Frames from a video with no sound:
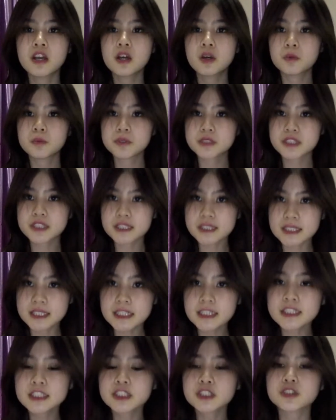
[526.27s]
which
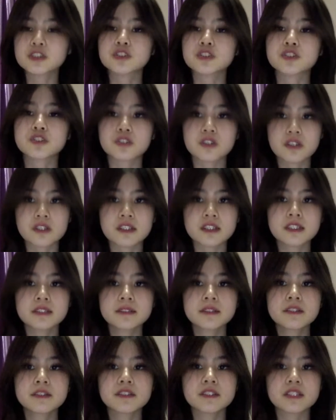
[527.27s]
leads to
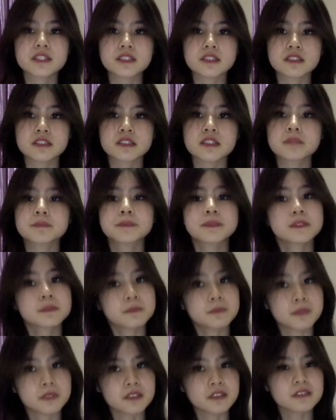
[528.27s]
stronger relationships
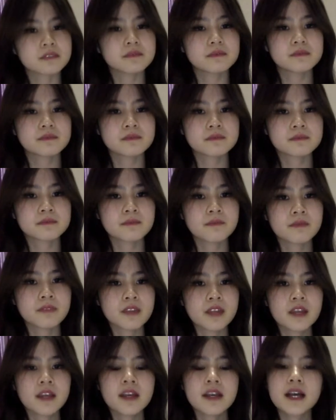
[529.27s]
built.
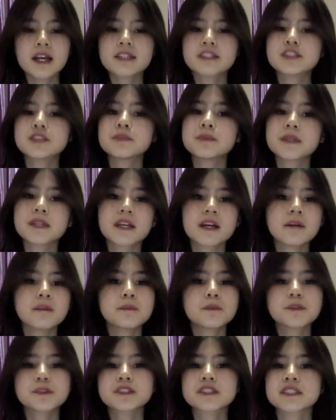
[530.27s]
As you become
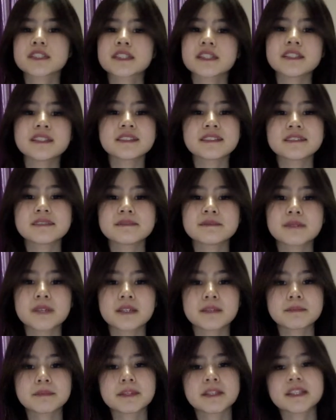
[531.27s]
more skilled
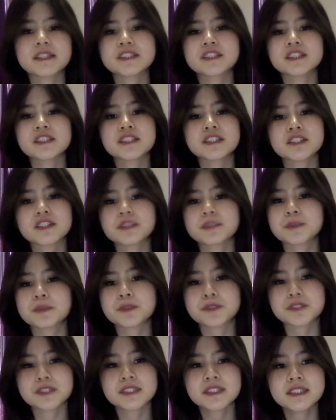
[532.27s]
at managing your
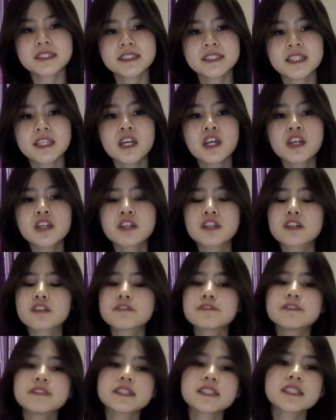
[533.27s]
emotions, your
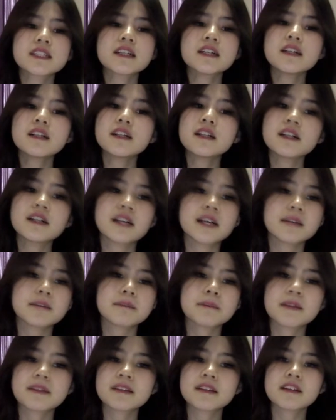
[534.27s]
physical and
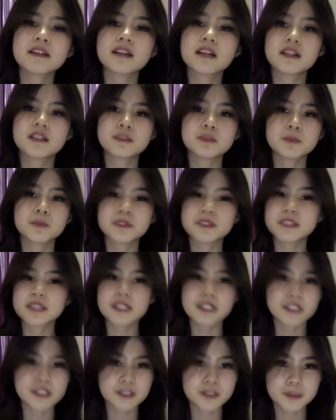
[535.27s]
mental health will
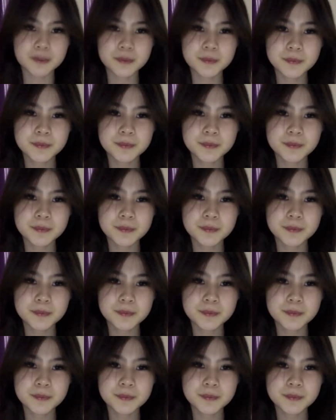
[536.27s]
thank you,